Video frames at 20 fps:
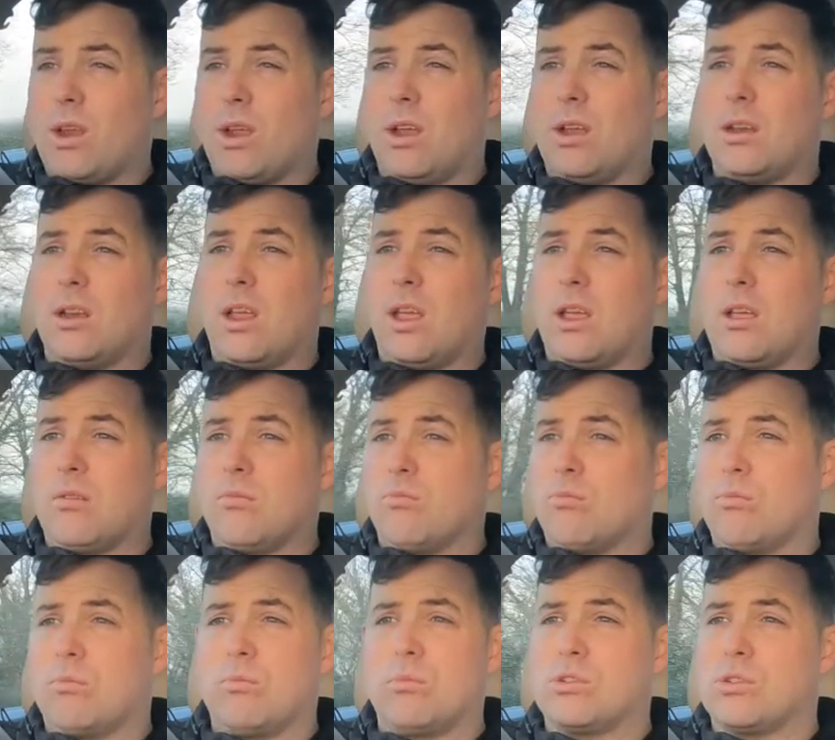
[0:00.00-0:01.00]
and yeah,
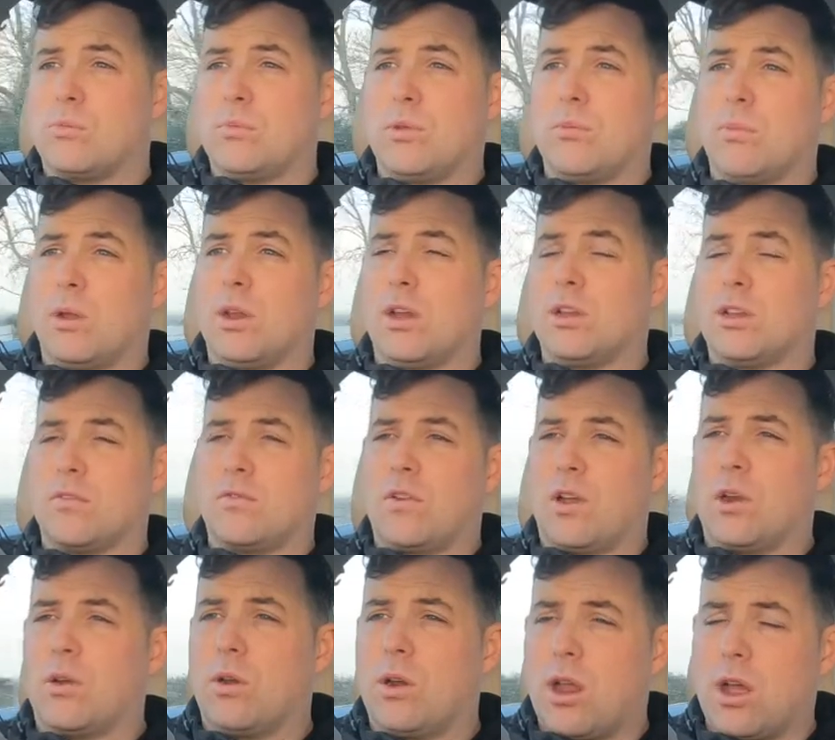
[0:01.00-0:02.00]
some of you might like to
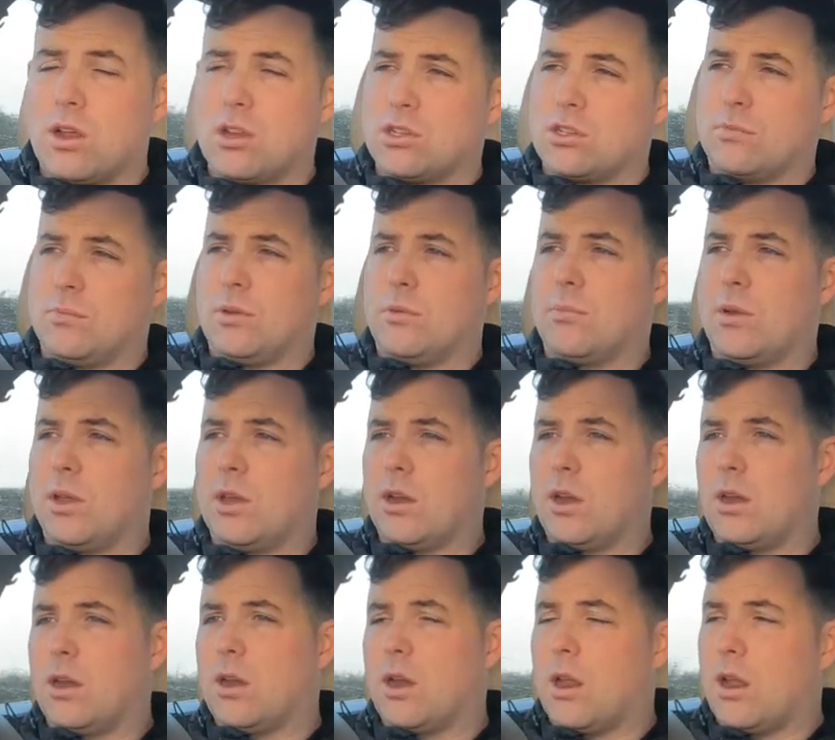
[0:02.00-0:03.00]
follow along, some of you might
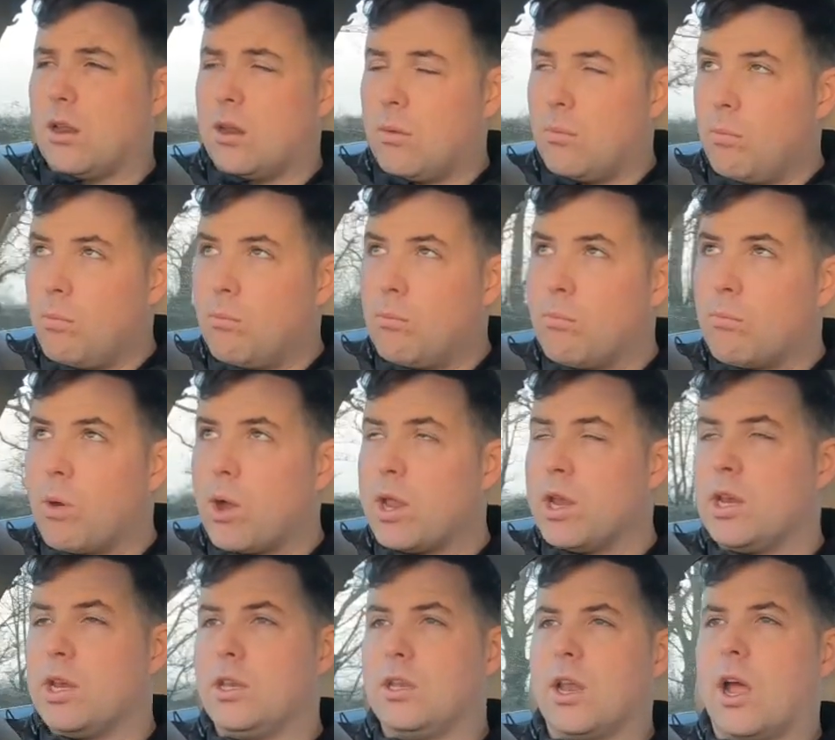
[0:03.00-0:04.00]
not
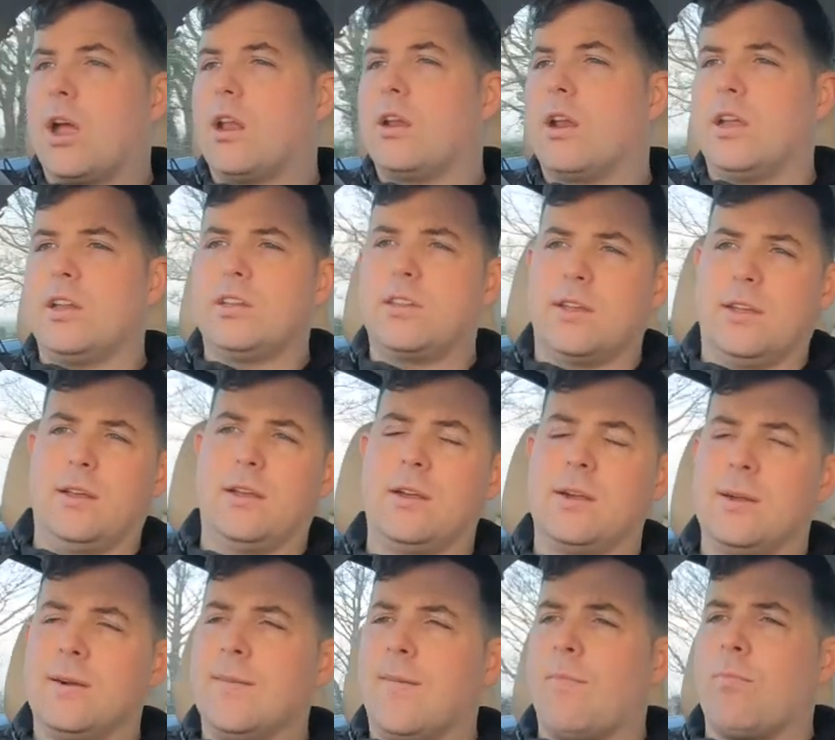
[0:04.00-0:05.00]
like to,
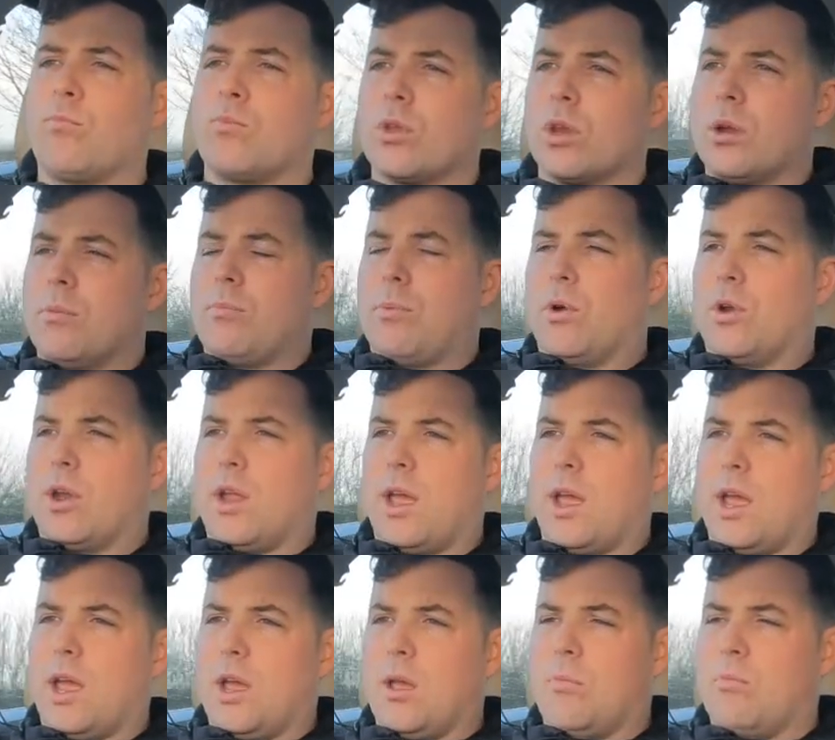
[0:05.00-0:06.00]
but
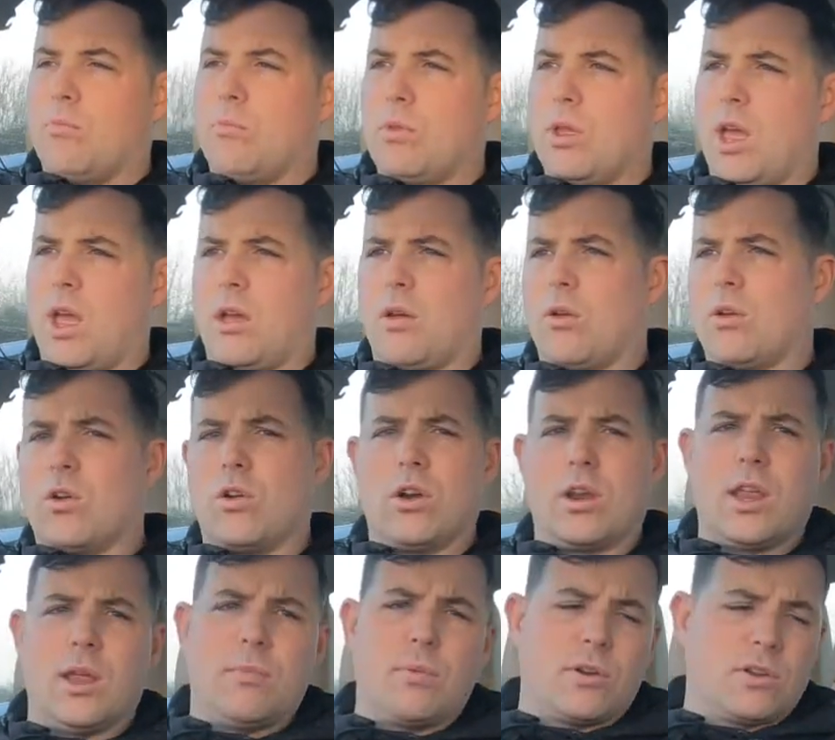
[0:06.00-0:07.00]
yeah, I'm going
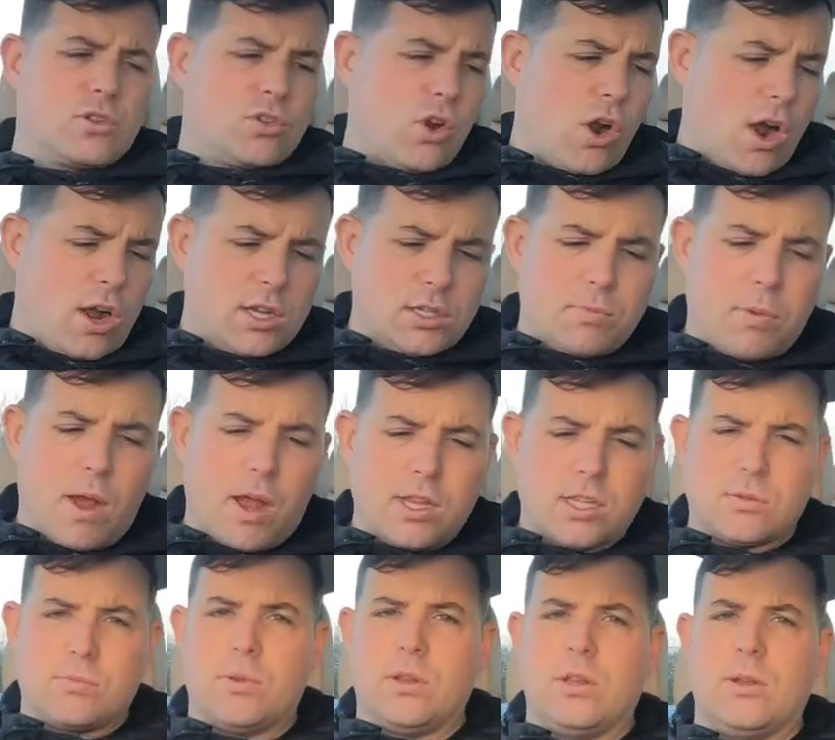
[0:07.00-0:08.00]
to keep it as raw as
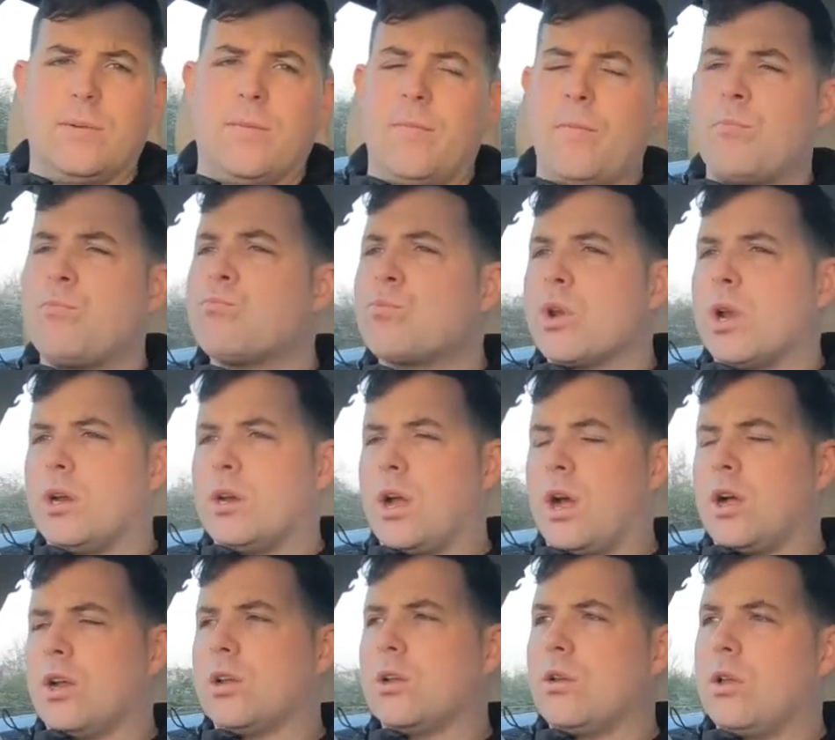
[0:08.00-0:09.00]
possible and
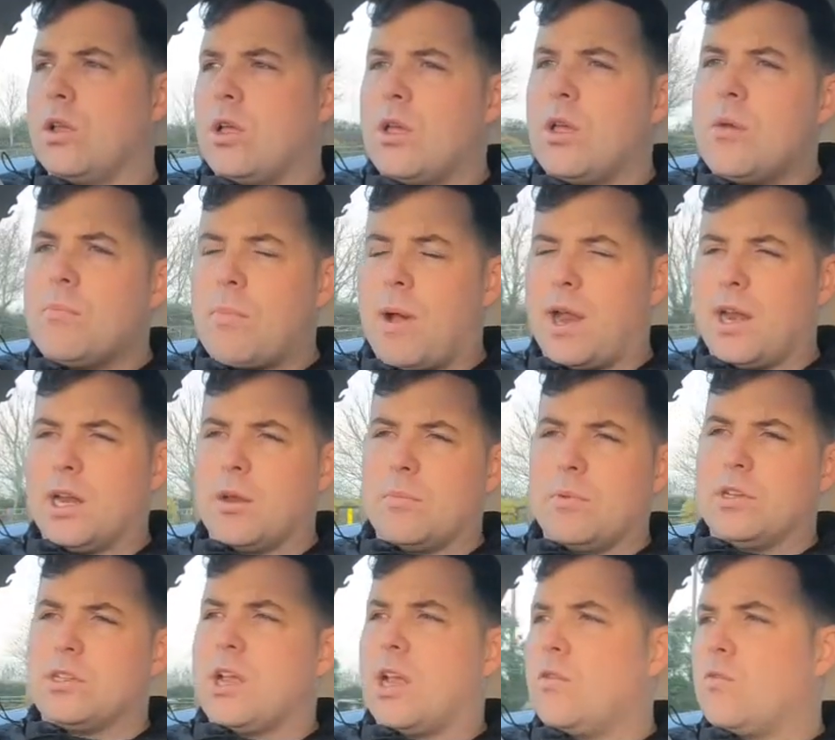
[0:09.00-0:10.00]
not panic
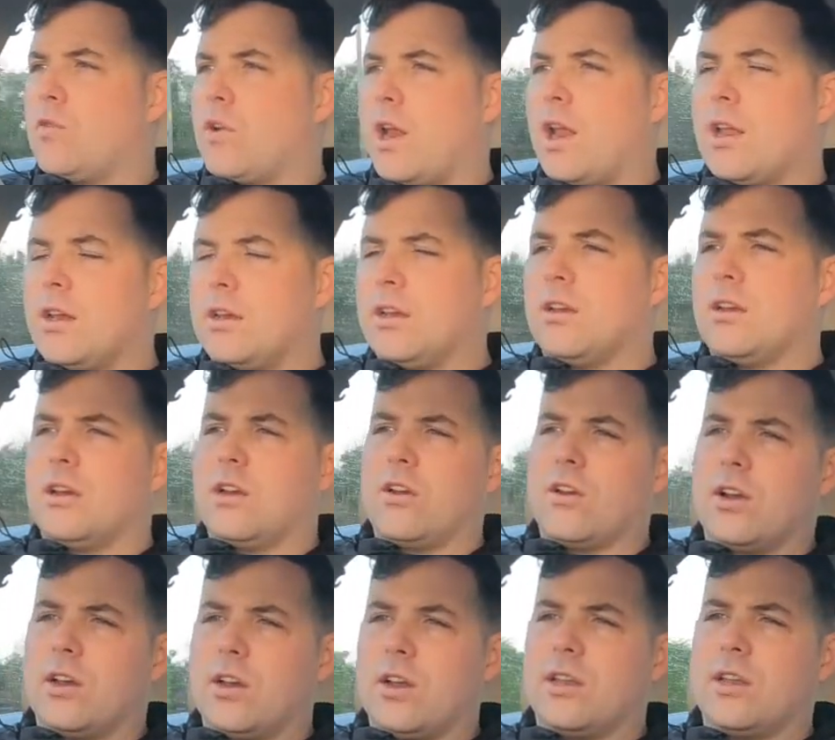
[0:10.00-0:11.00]
myself when editing and
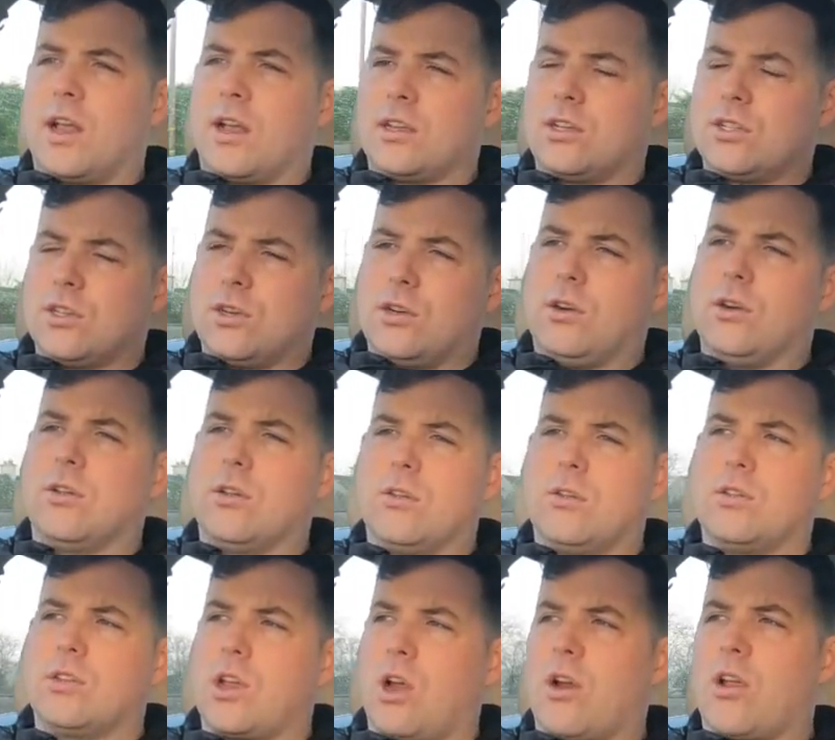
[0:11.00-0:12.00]
anything like that. So
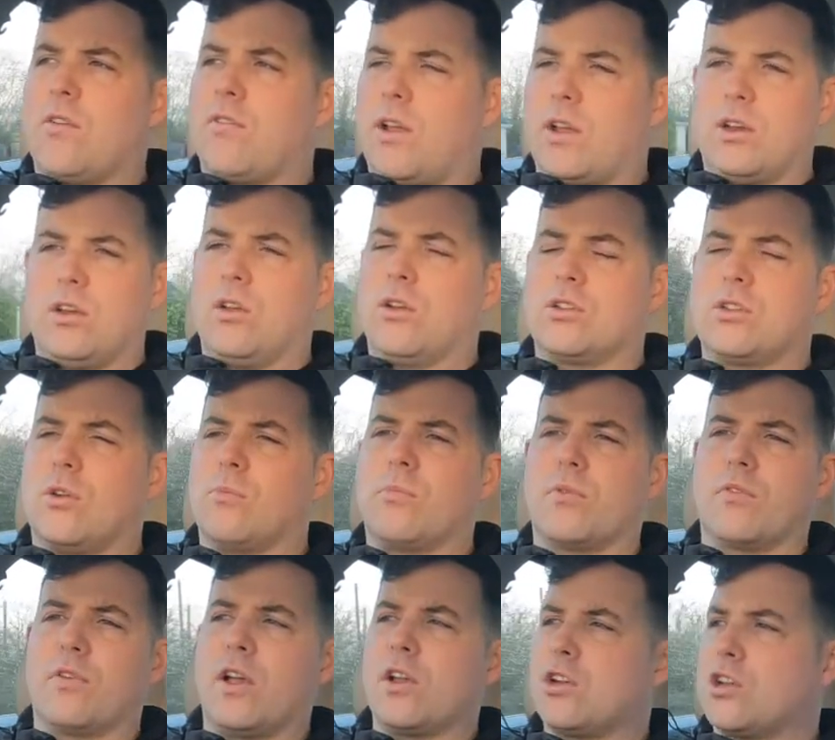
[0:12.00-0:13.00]
sorry if anything looks
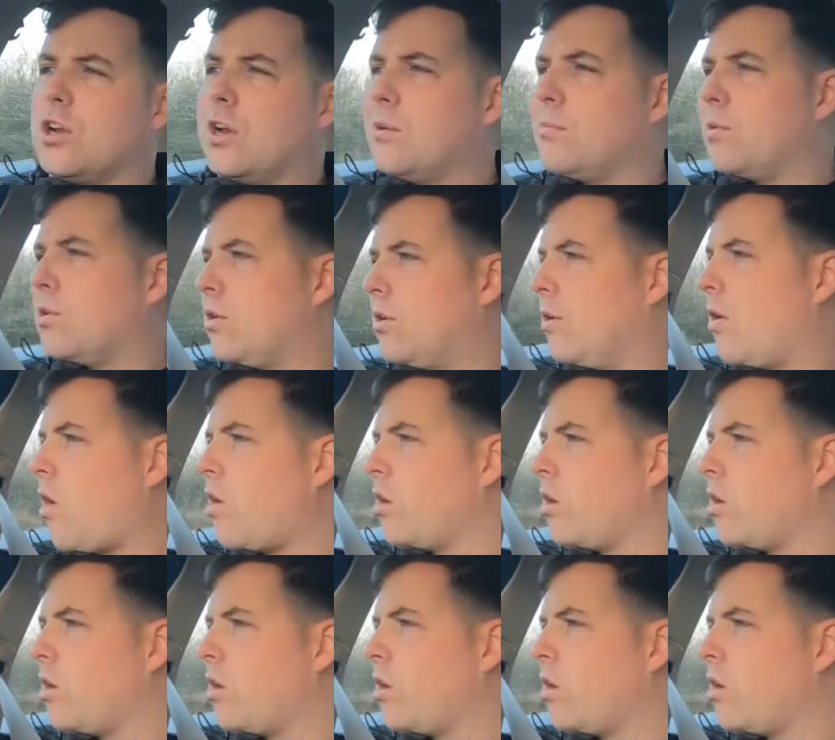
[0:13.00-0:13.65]
unprofessional, but